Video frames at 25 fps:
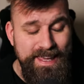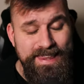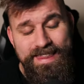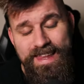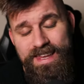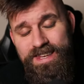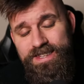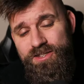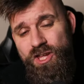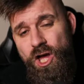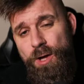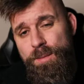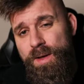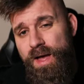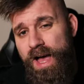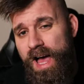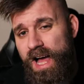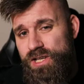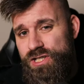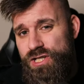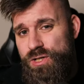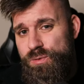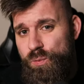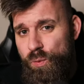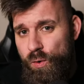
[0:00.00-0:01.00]
This time, it
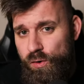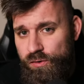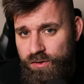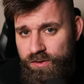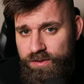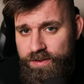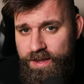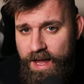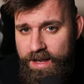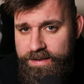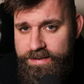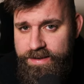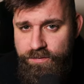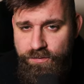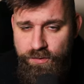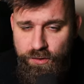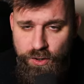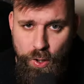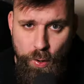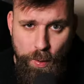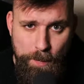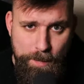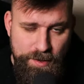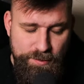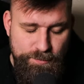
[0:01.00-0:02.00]
actually wasn't that
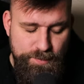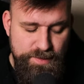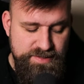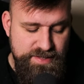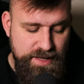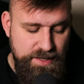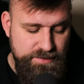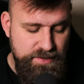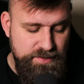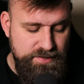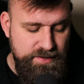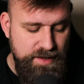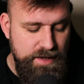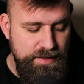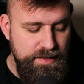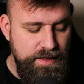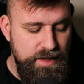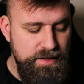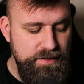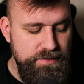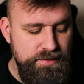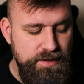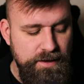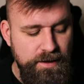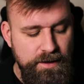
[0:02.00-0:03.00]
difficult. It makes me sad to say
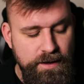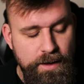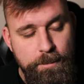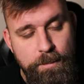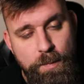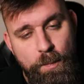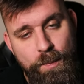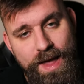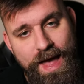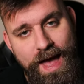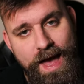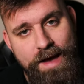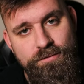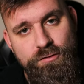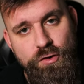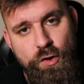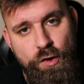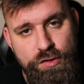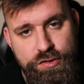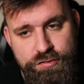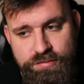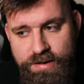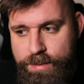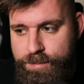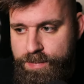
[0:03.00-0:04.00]
this, but we have
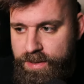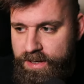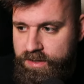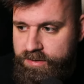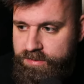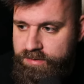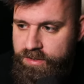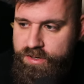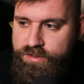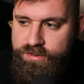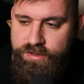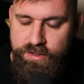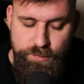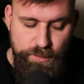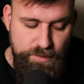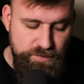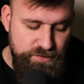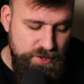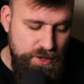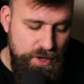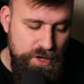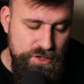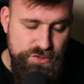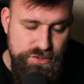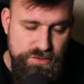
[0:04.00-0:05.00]
got 3 biggest losers. We've
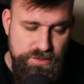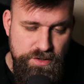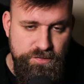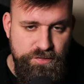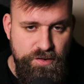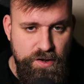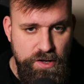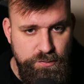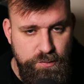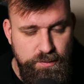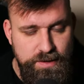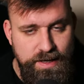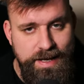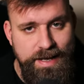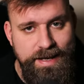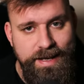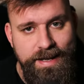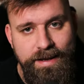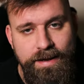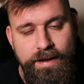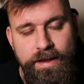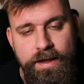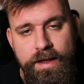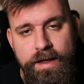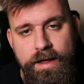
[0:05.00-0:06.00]
touched on the first one a
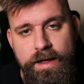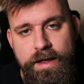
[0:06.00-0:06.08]
little.